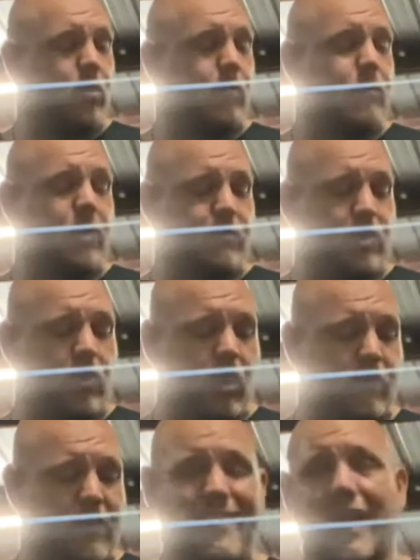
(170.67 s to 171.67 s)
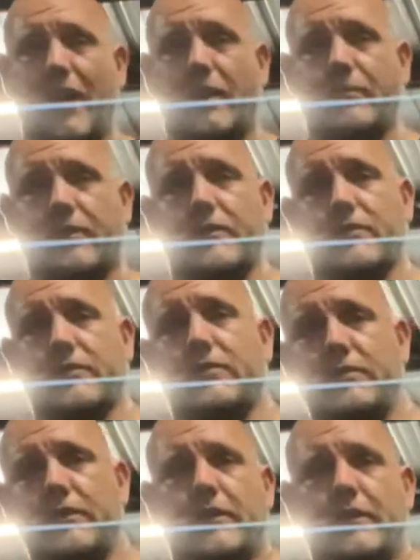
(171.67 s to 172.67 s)
I'll probably be coughing and dying because,
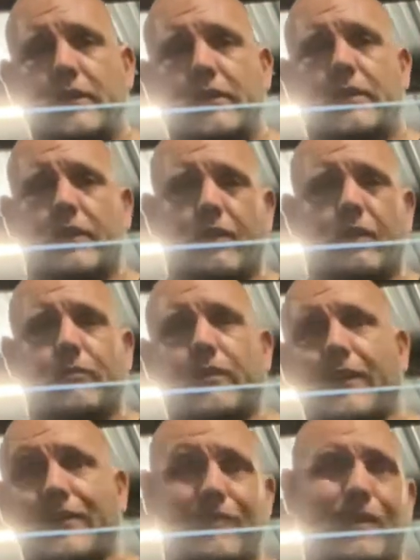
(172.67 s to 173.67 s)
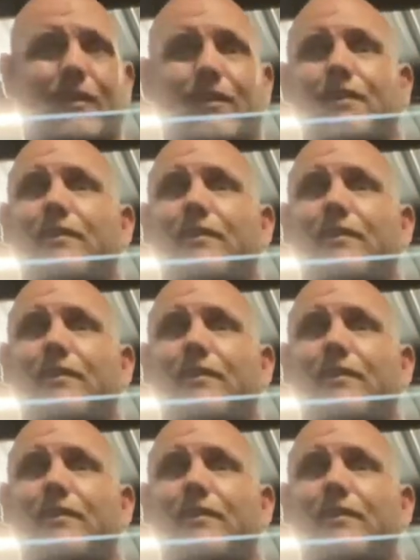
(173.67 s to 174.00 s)
you know, I'll be like trying to